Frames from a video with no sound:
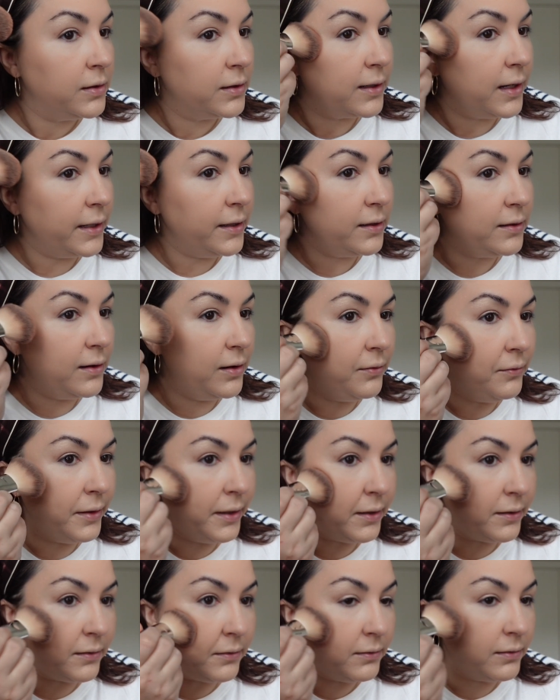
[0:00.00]
kind of go
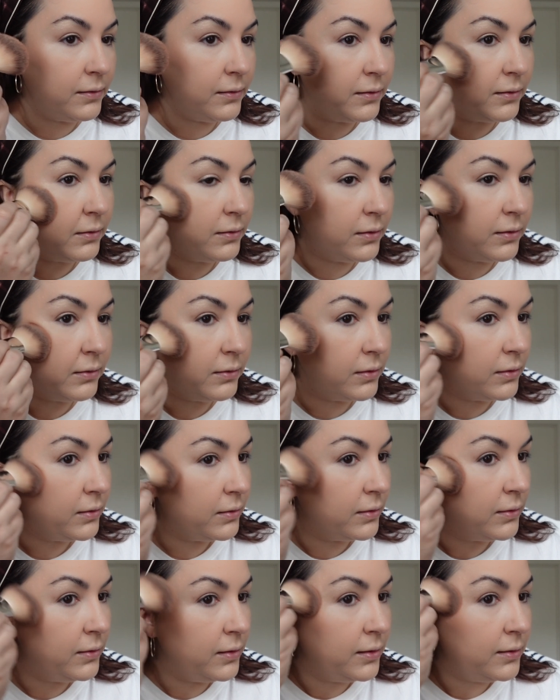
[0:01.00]
in
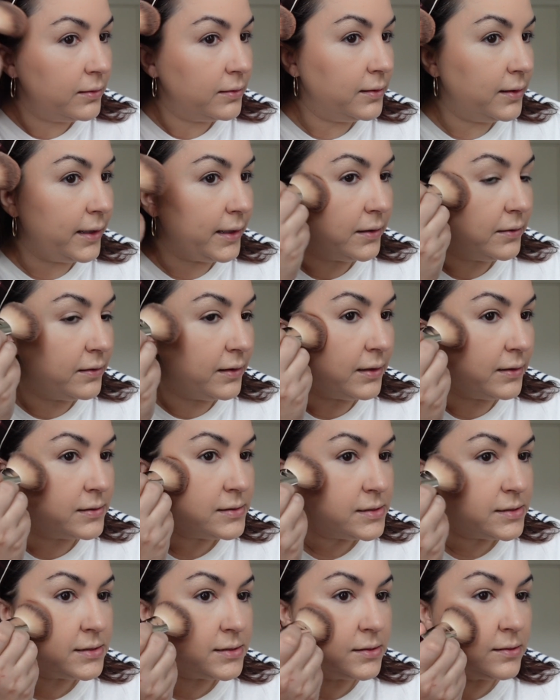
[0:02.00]
like
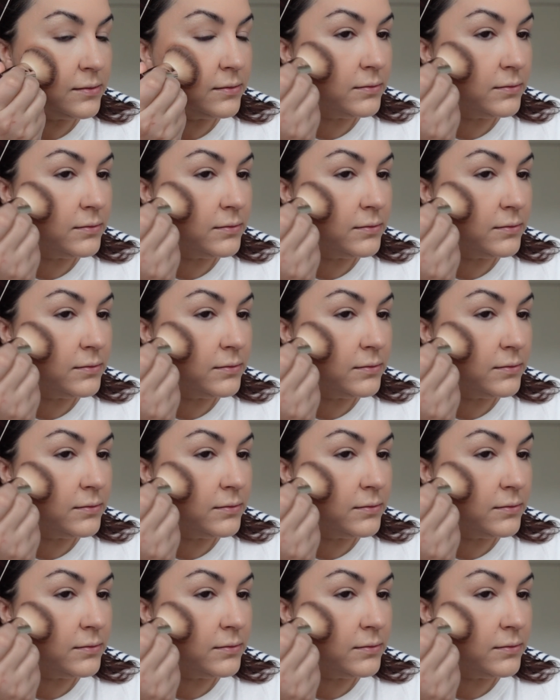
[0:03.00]
this.